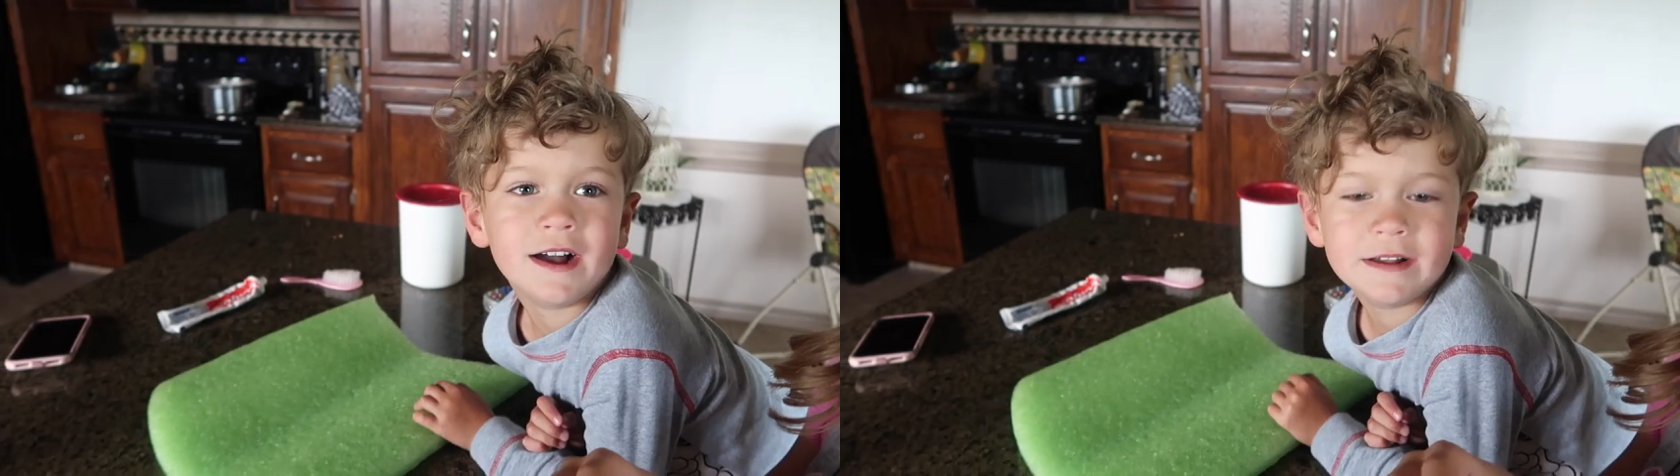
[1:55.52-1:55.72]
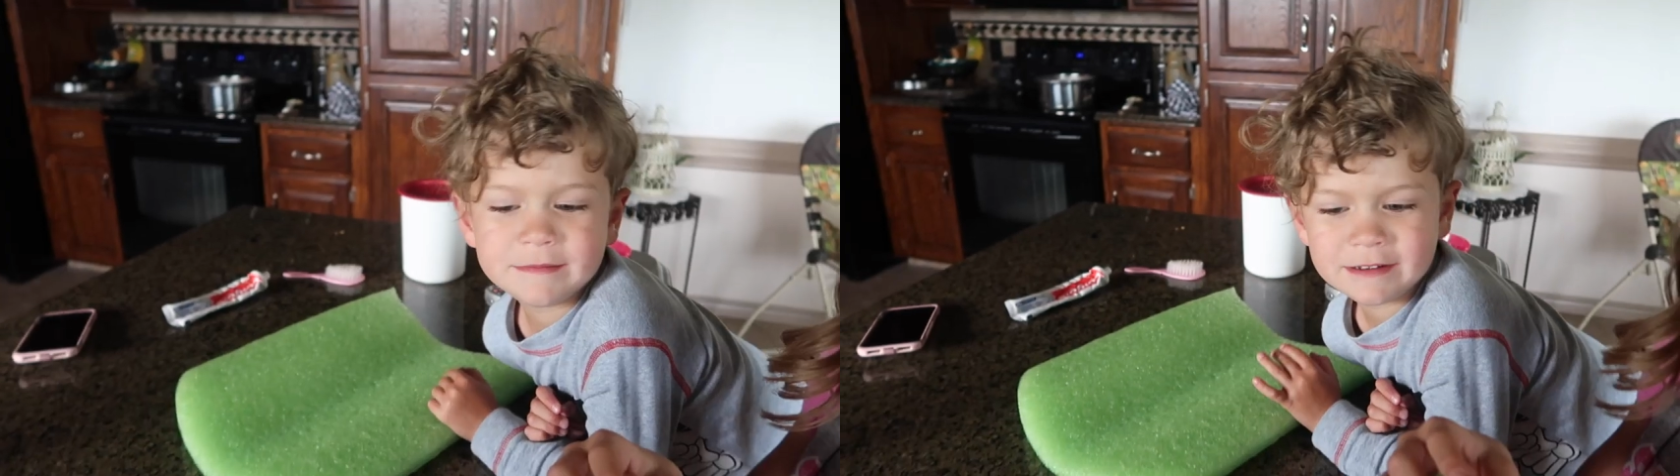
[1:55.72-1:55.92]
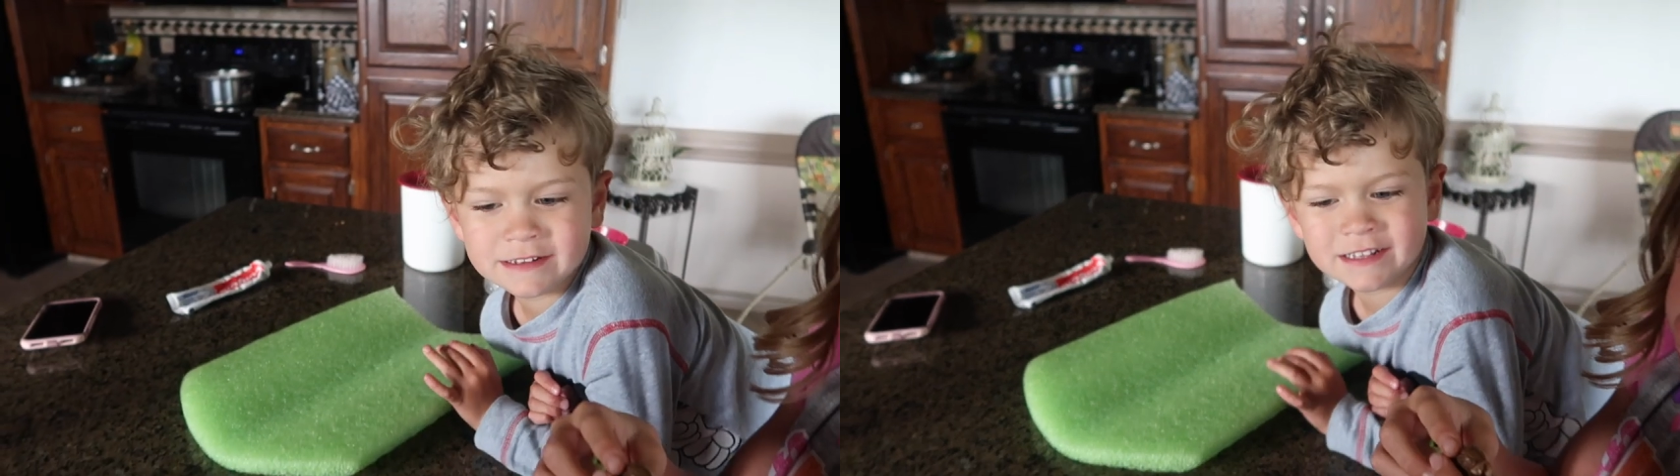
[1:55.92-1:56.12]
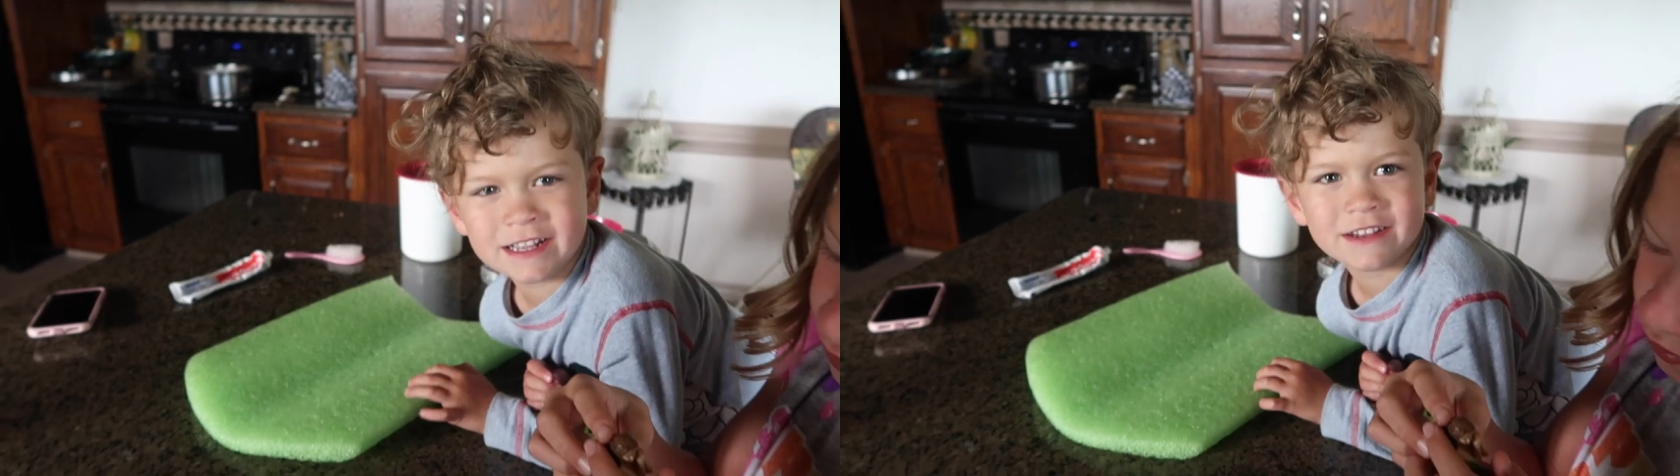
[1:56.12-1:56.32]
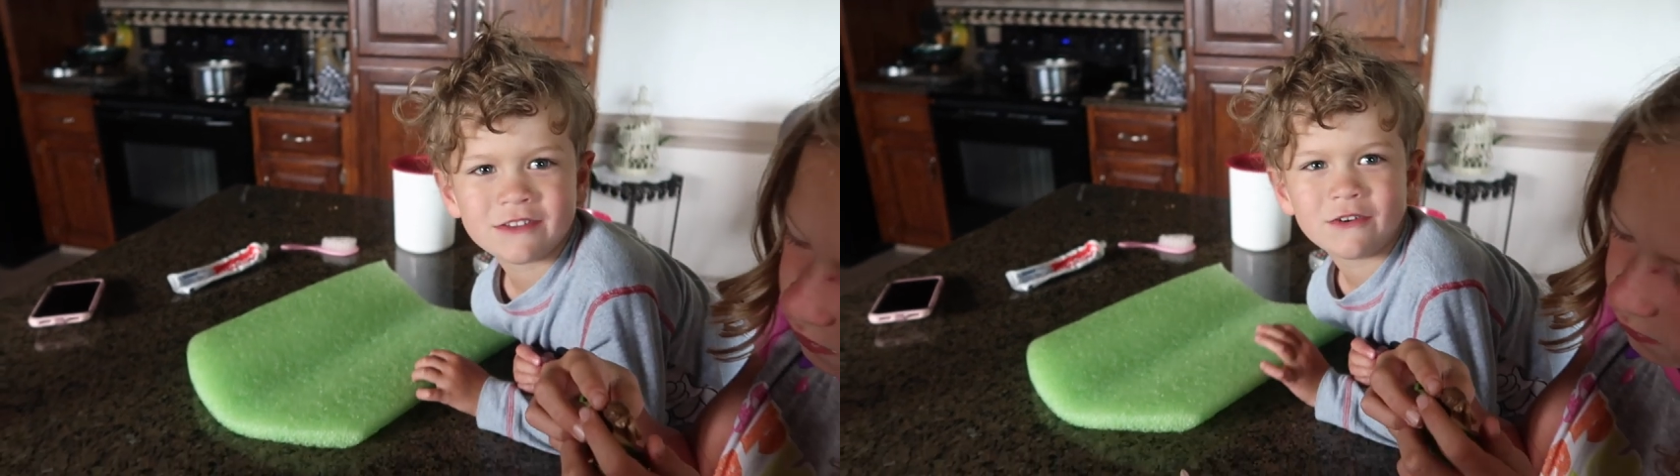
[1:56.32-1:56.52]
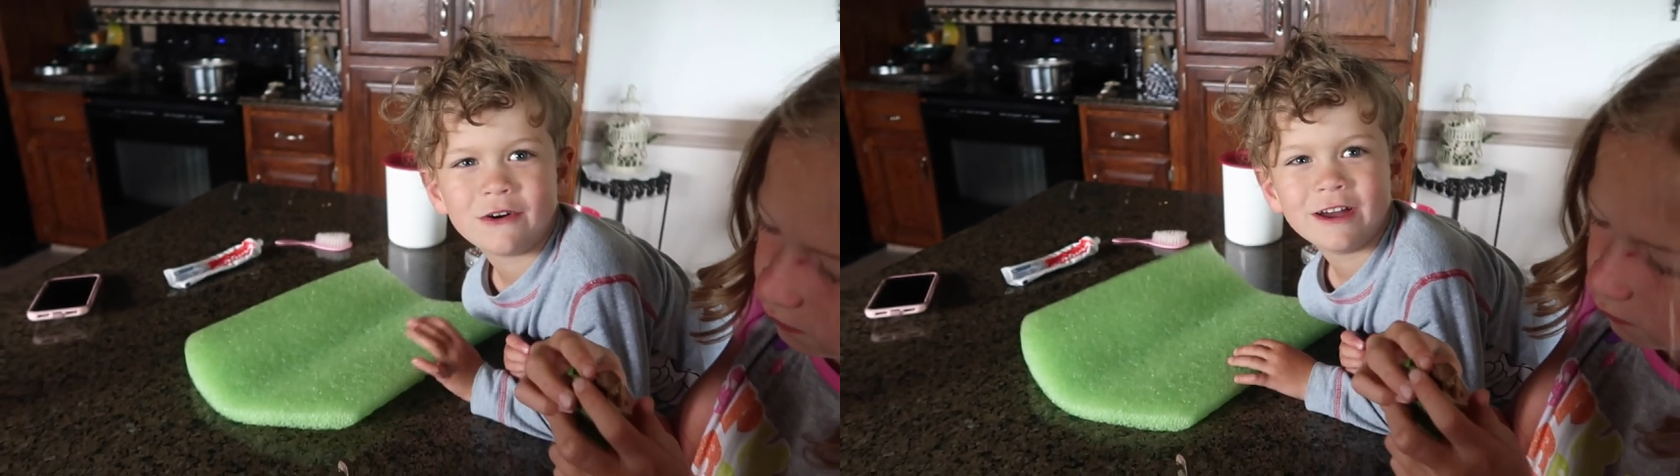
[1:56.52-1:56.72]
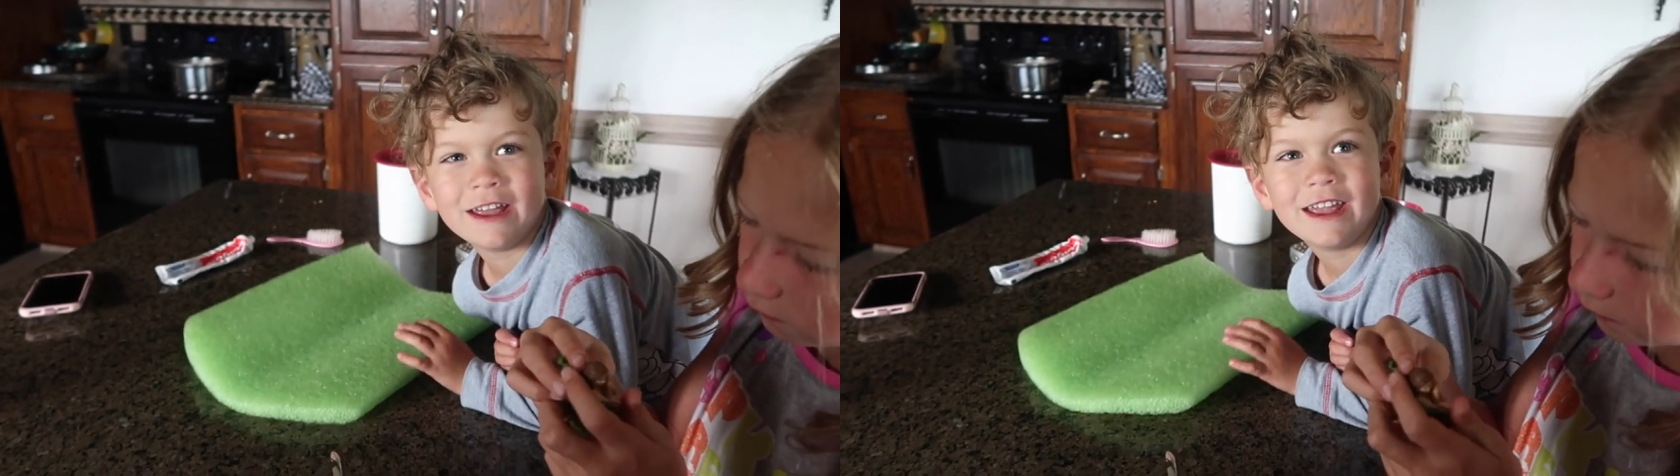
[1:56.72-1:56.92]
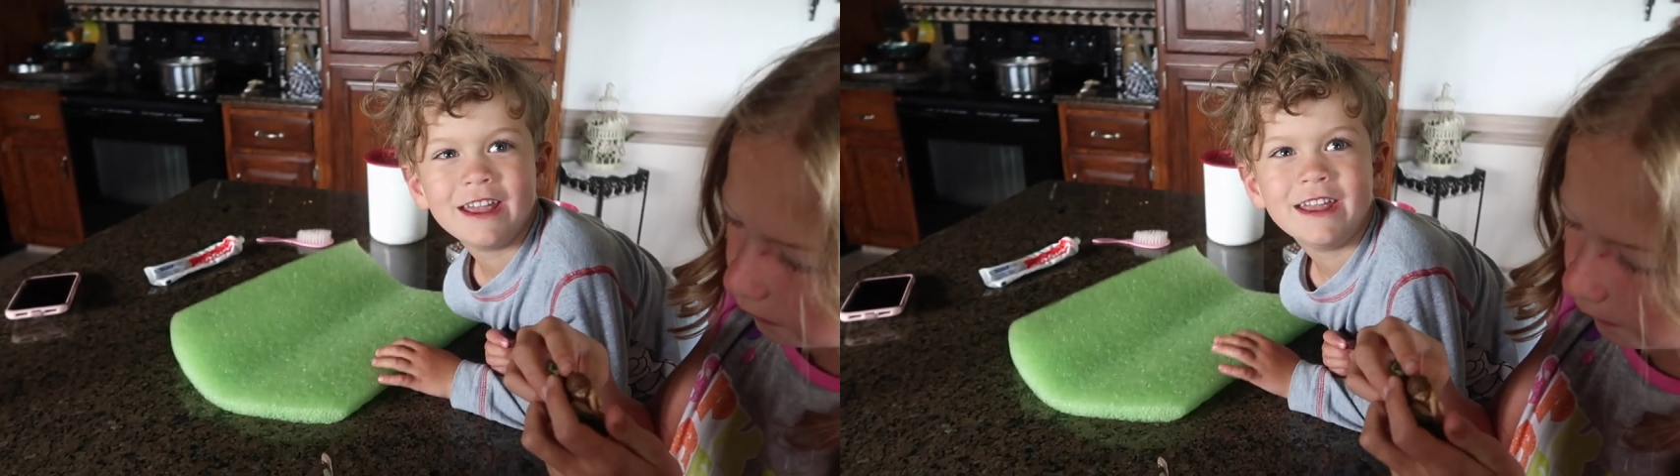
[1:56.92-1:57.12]
Um, is it a
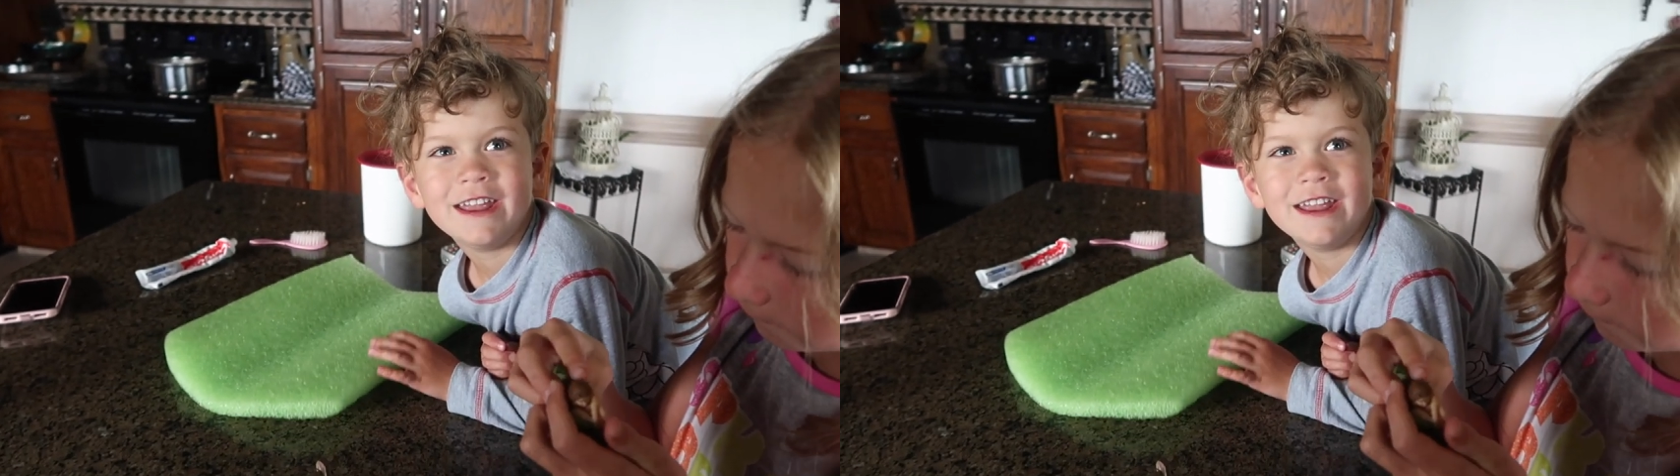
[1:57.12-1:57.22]
toy?